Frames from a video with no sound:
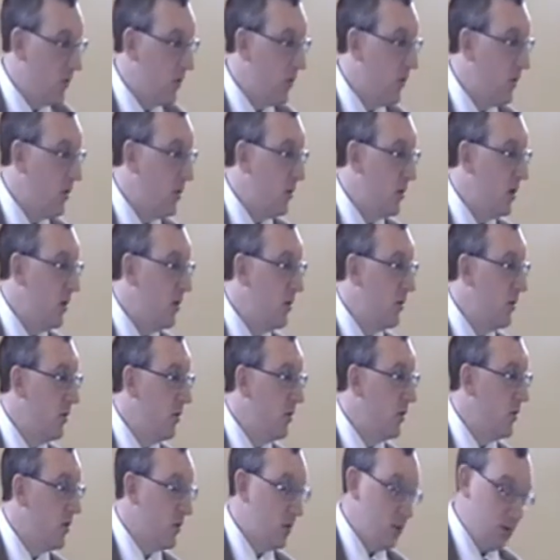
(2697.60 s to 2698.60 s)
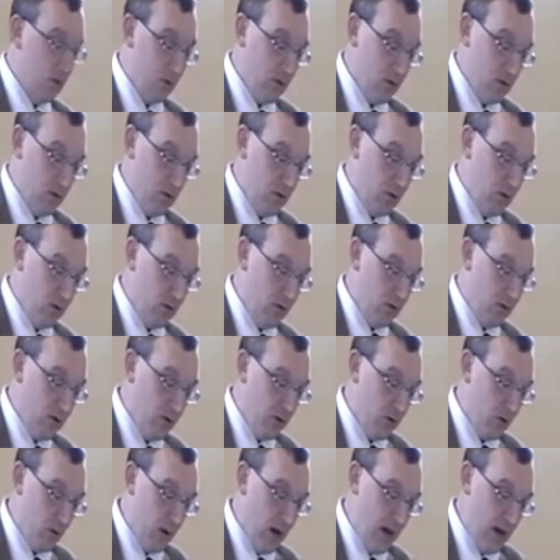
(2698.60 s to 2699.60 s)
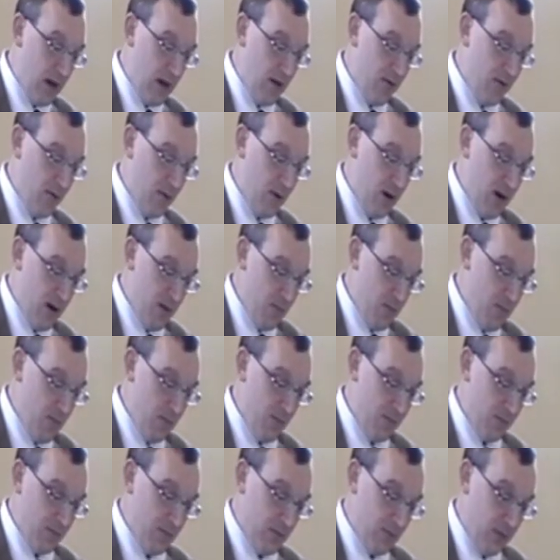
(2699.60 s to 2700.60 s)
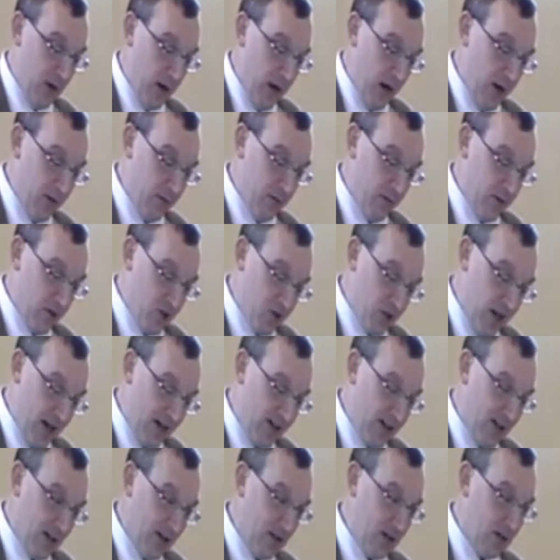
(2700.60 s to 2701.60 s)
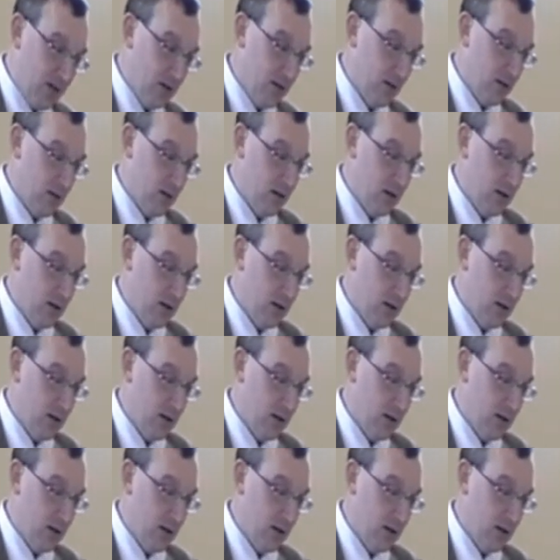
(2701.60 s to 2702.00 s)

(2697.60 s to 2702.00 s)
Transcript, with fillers: So that we don't turn away from Him and reject it,